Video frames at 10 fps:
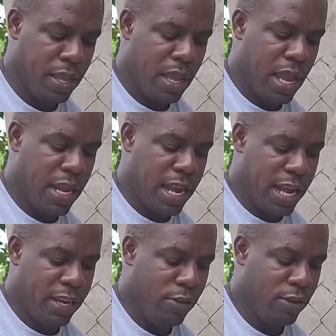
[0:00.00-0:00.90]
And
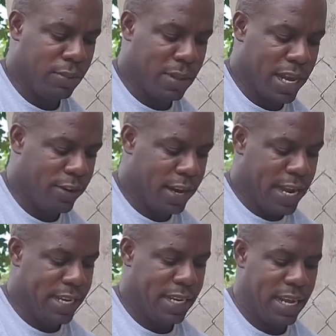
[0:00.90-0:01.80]
I'd use my
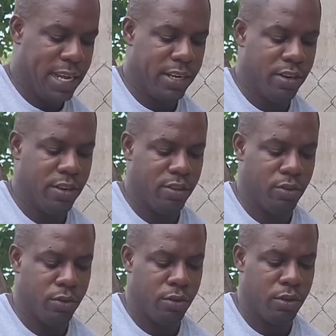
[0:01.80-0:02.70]
right hand
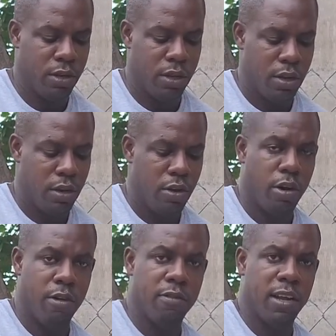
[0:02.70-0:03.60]
to
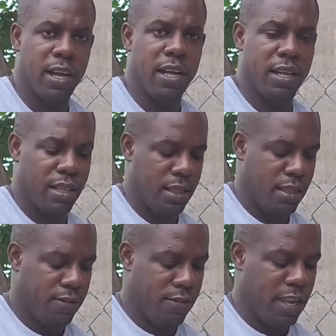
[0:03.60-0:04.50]
cover the
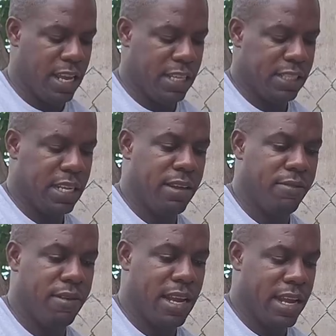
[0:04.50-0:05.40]
face of
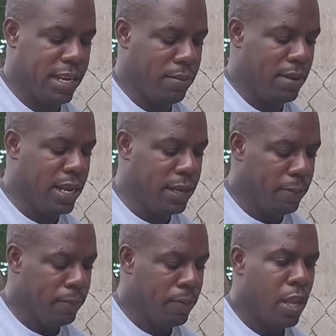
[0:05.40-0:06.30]
the animal.
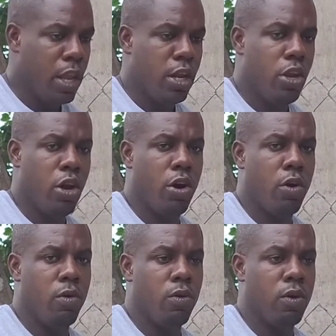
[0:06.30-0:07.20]

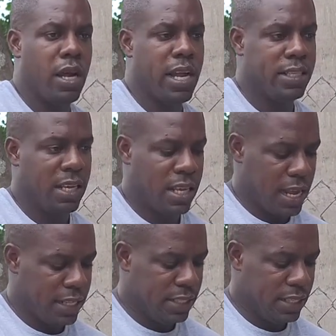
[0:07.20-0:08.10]
Now, as you
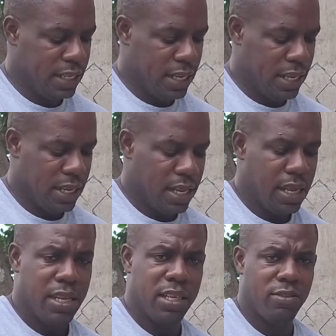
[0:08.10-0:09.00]
can see,
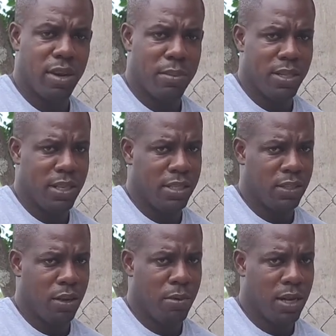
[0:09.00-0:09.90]
this rabbit is
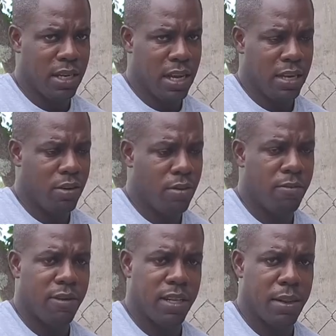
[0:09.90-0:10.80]
somewhat
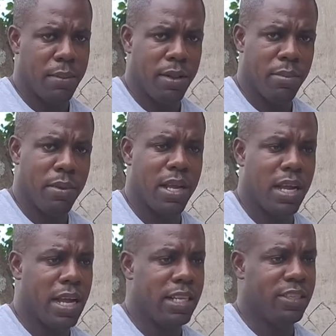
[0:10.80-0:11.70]
uncomfortable
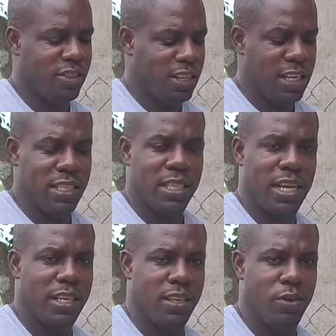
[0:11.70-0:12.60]
because she's not
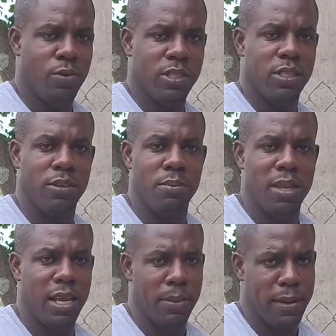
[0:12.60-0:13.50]
used to
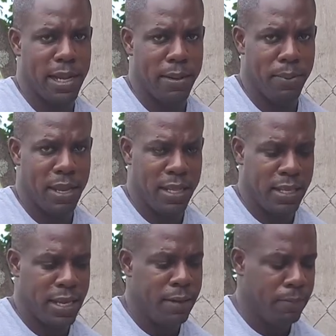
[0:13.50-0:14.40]
being
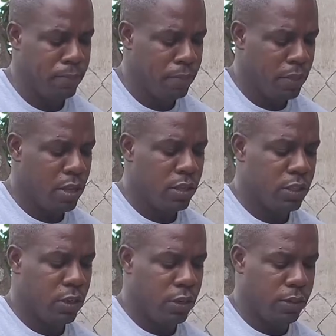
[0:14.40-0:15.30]
palpated.
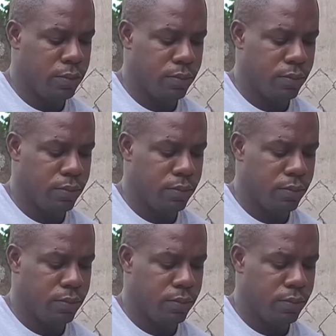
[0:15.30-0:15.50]
So